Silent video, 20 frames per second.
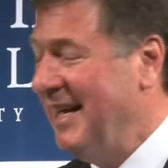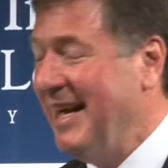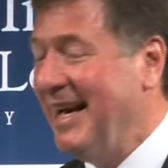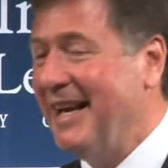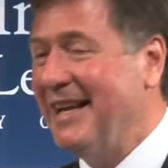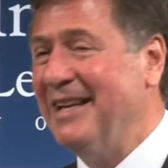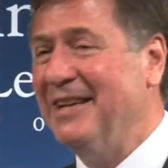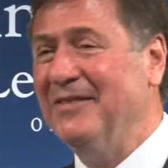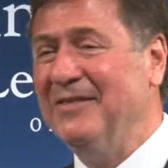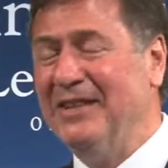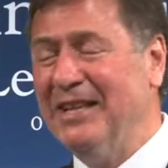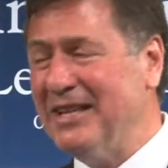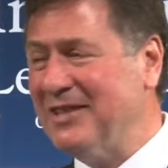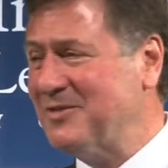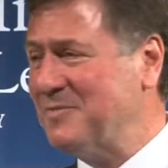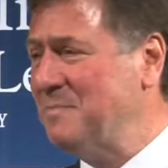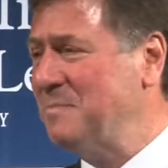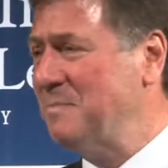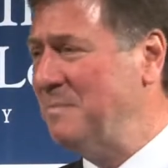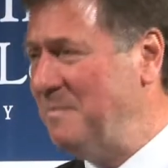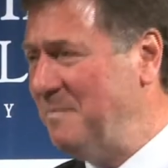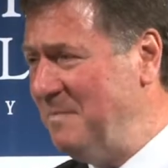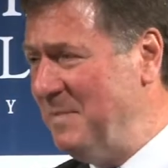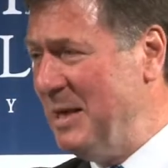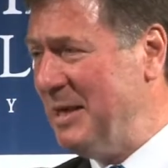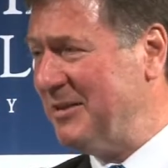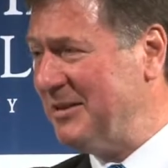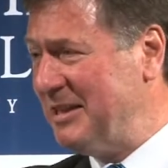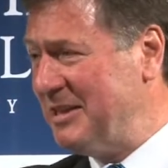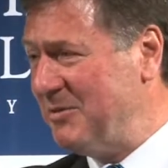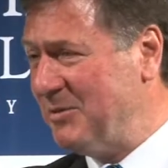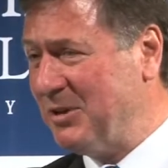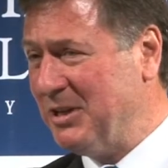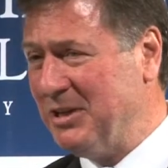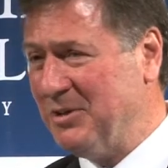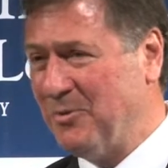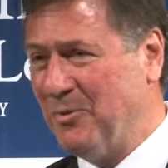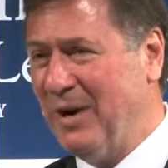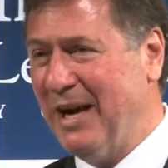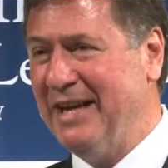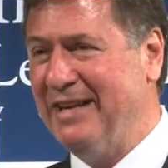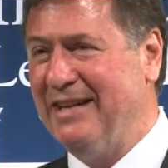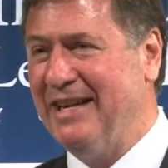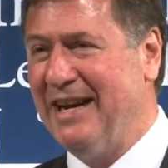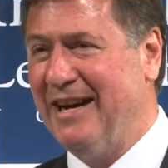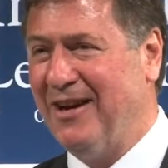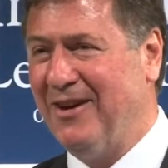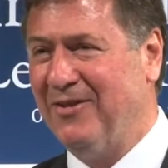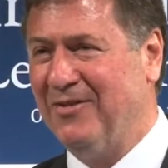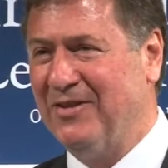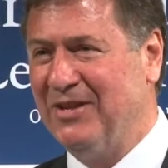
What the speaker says: And in this building we're in right now,